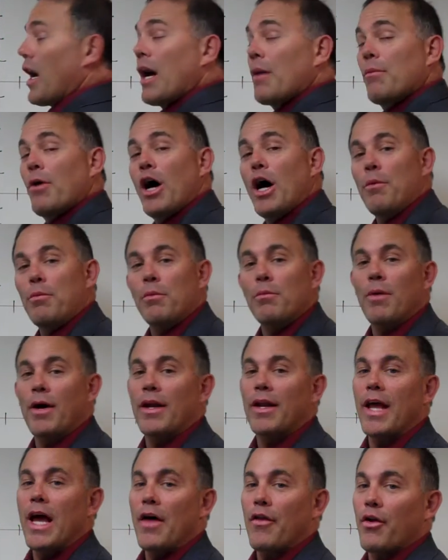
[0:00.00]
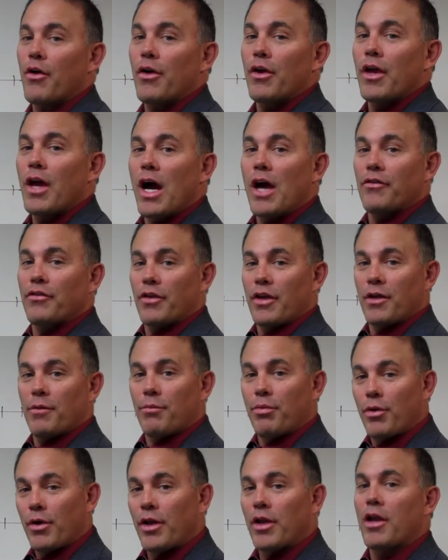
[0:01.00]
I'm hoping by now that all you guys are
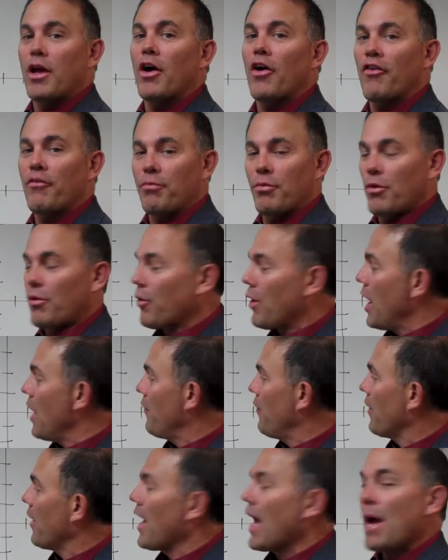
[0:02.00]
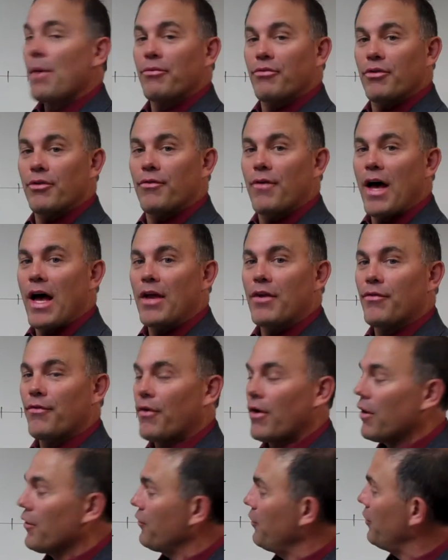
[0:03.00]
getting pretty comfortable graphing absolute value
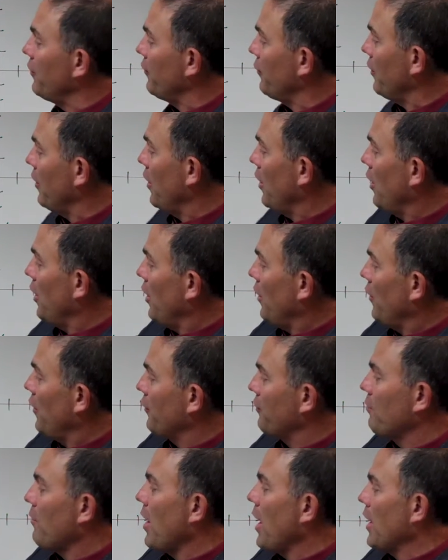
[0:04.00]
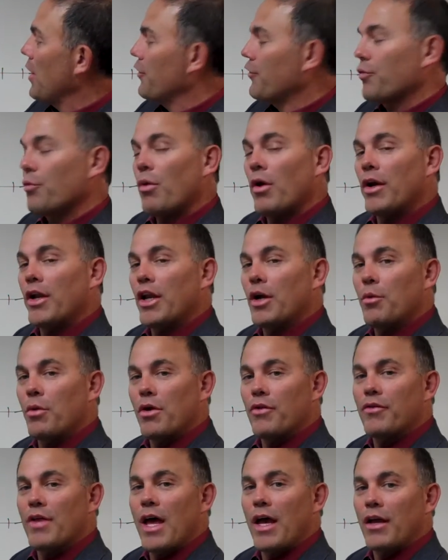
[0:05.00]
functions. This minus 1 here,
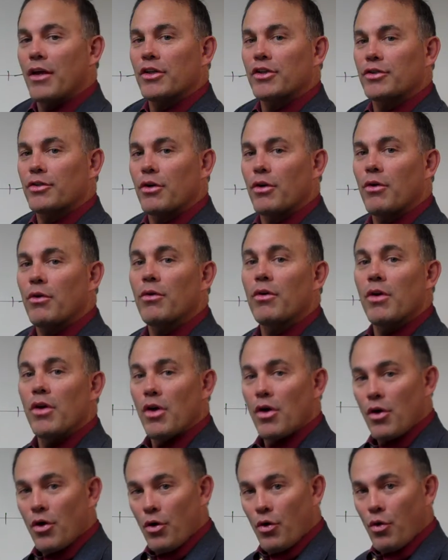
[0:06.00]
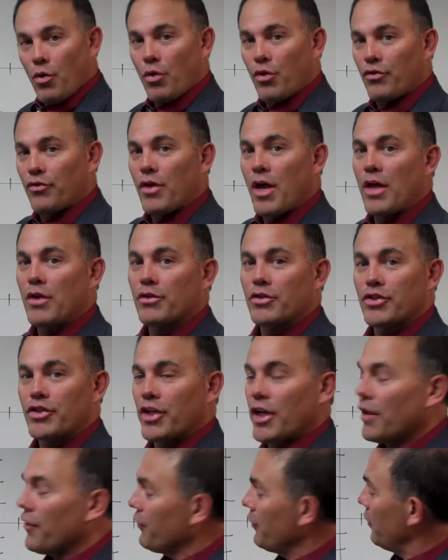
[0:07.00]
where does that control? Horizontal
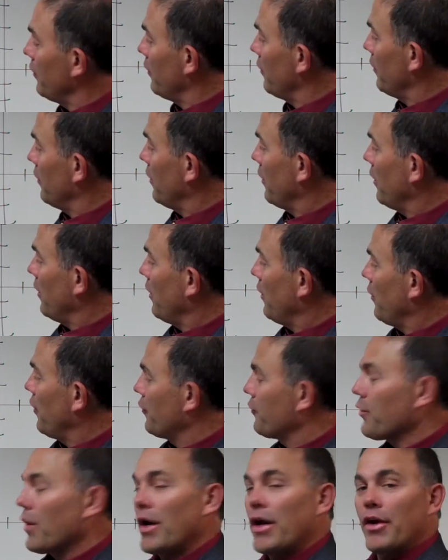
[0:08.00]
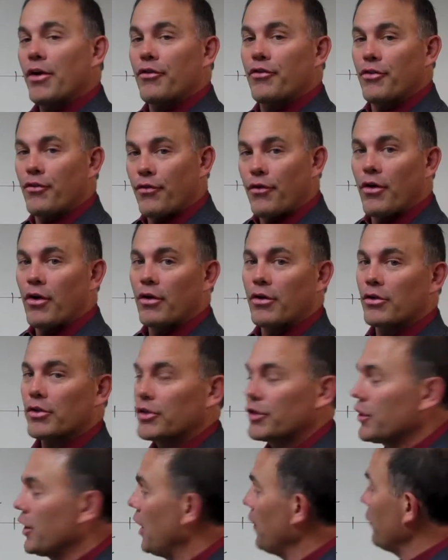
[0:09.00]
shift. This right here is your vertical
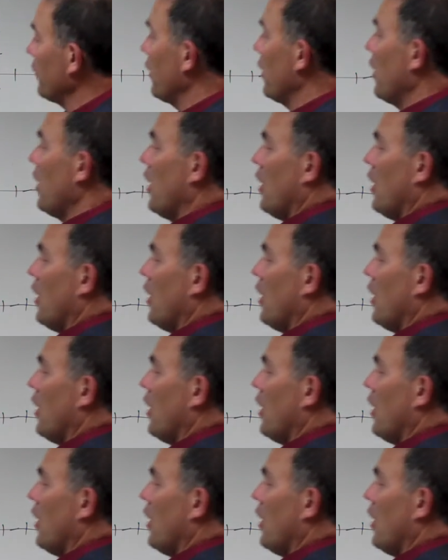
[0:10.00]
shift.